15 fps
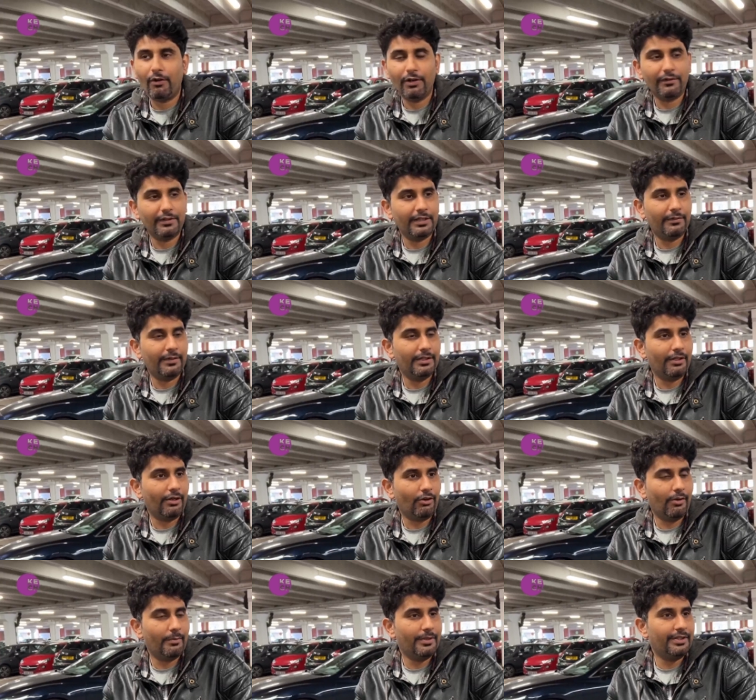over the world, our
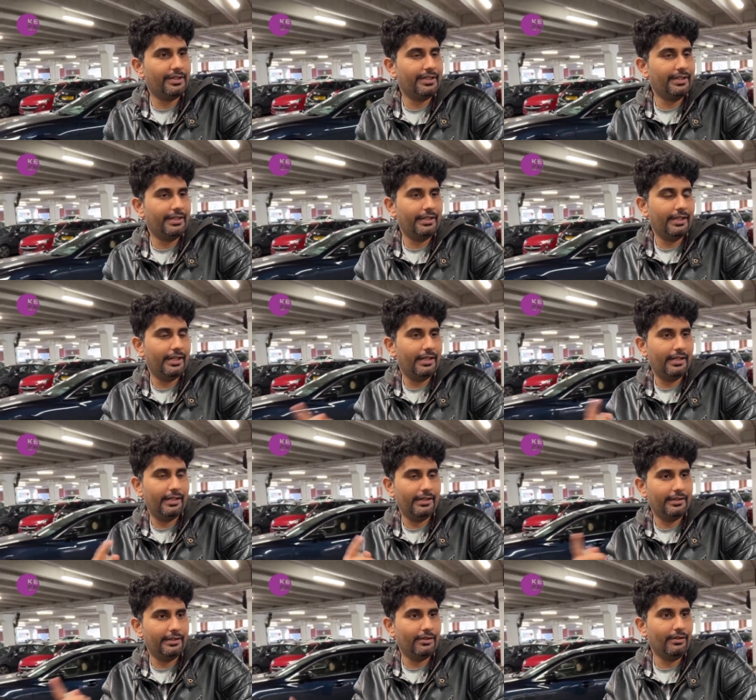commodity, uh,
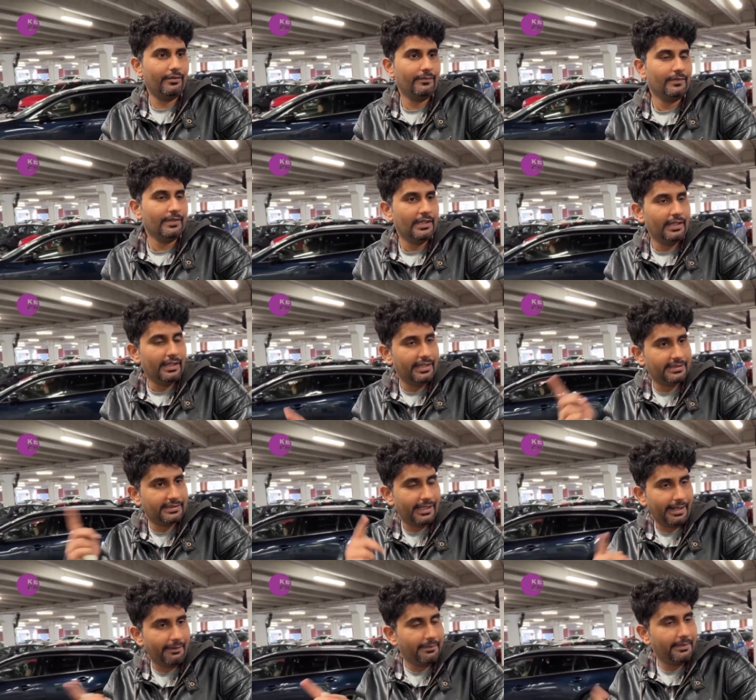you know, it's
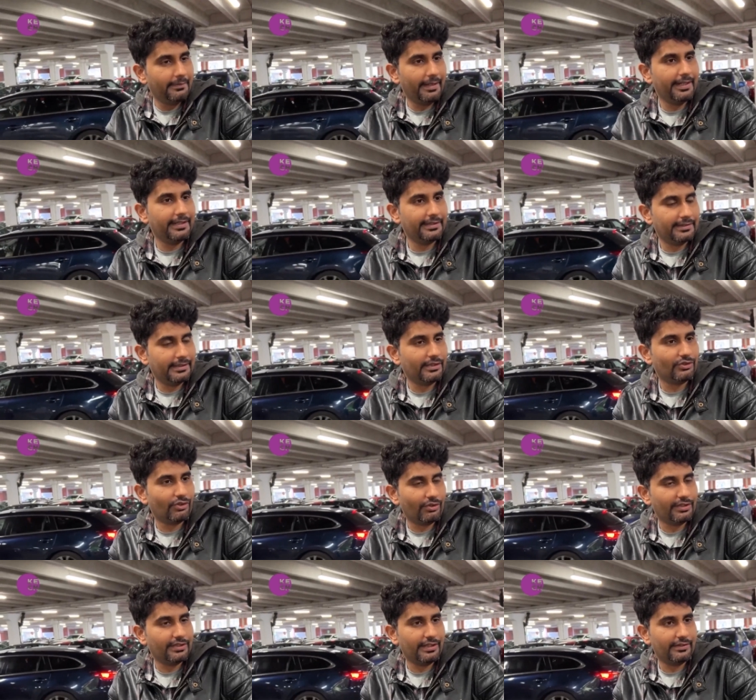everywhere is a
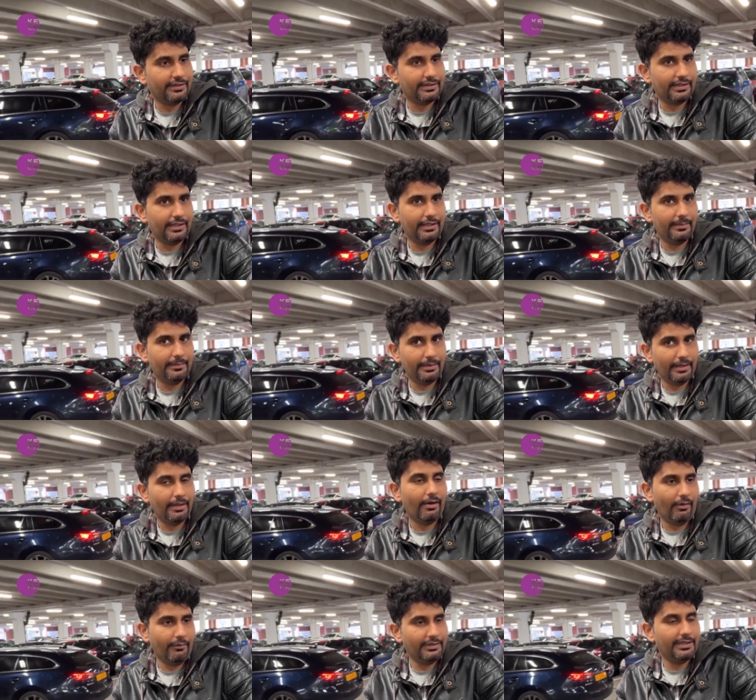shortage. It's uh,
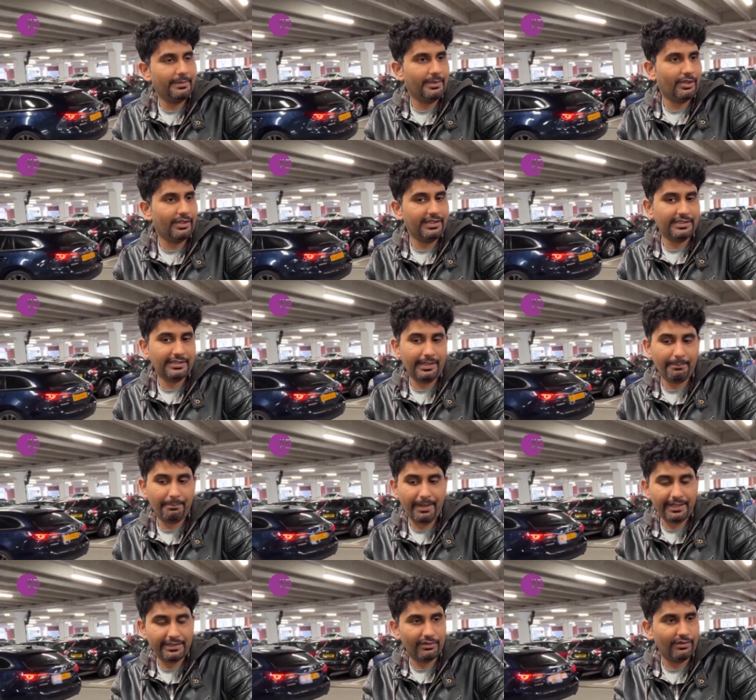obviously because it's
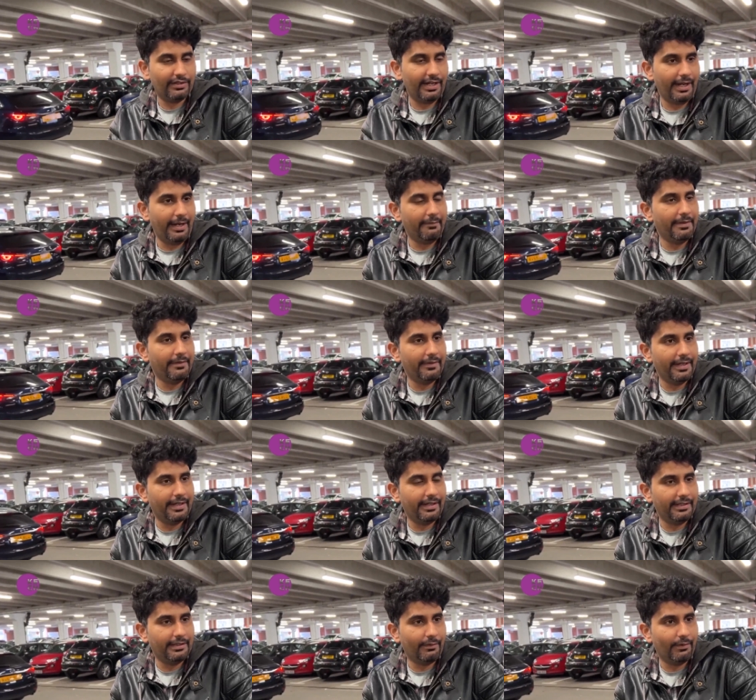impacted everywhere
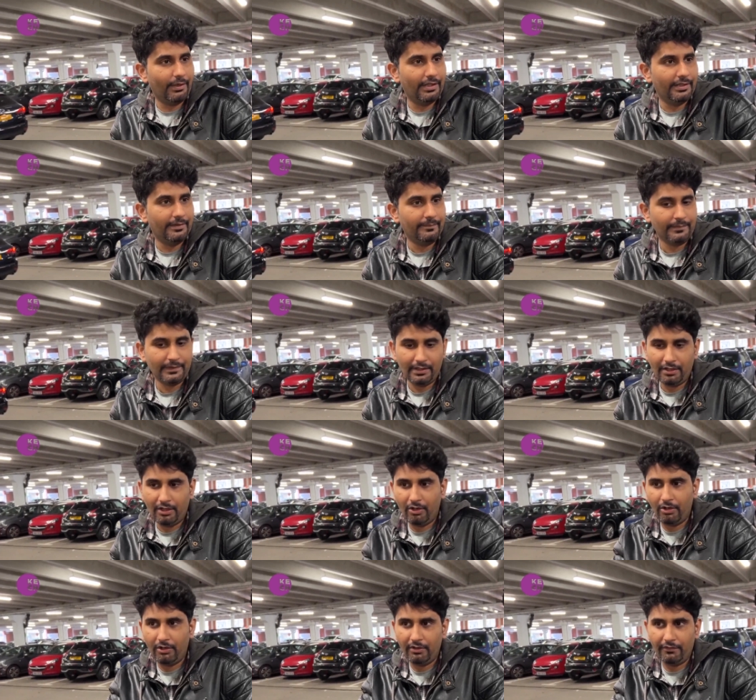in the world.
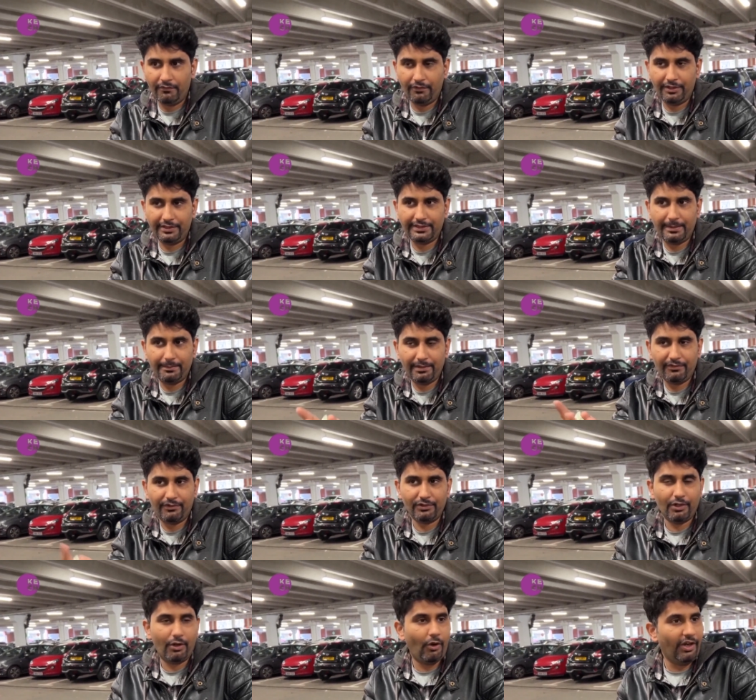For example, for
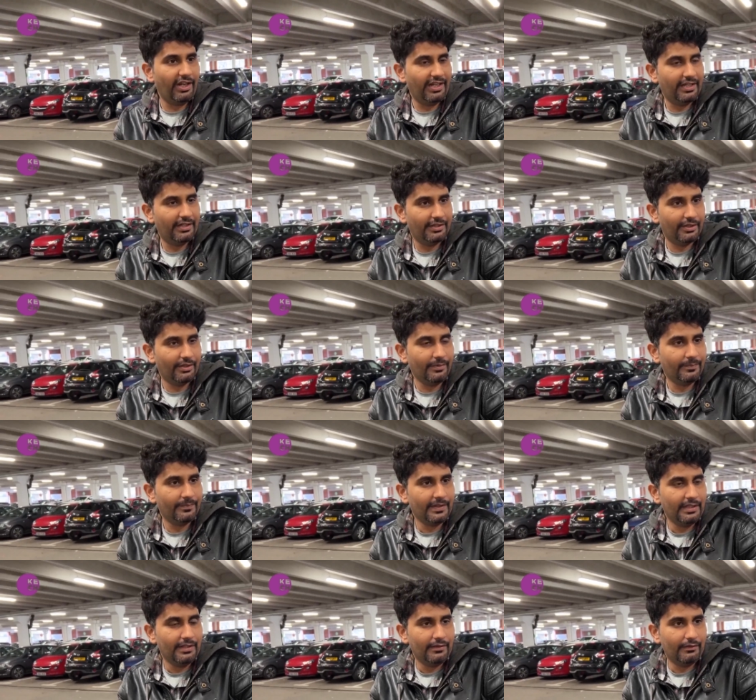the oil, you know,
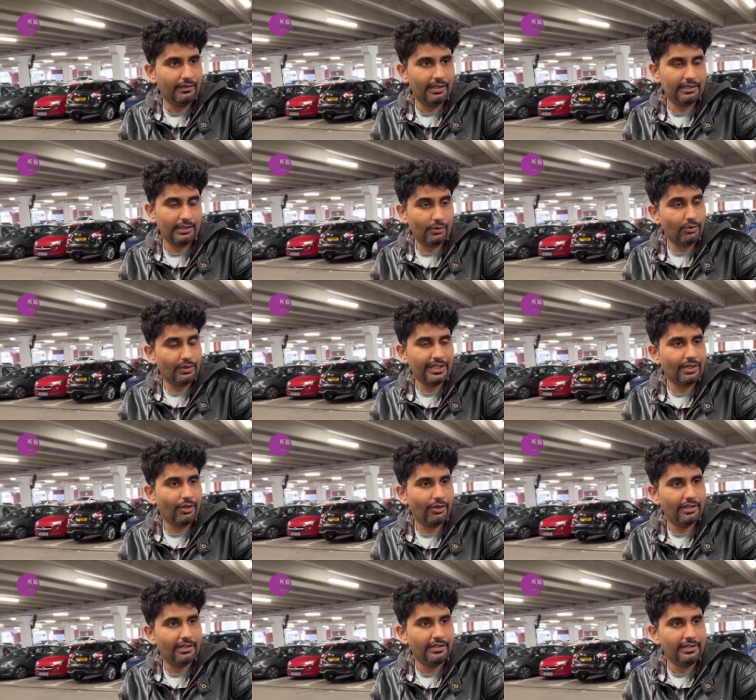uh, the cooking
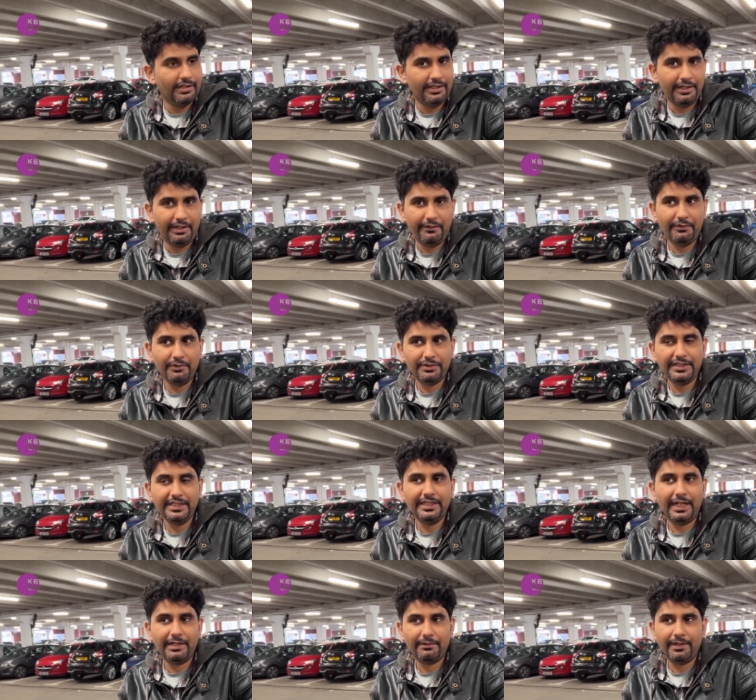oil. If you see
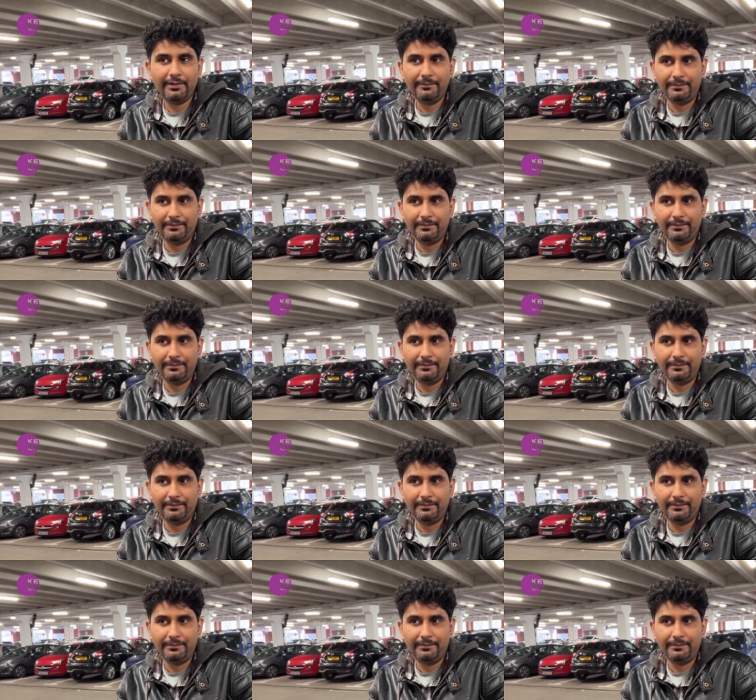that one,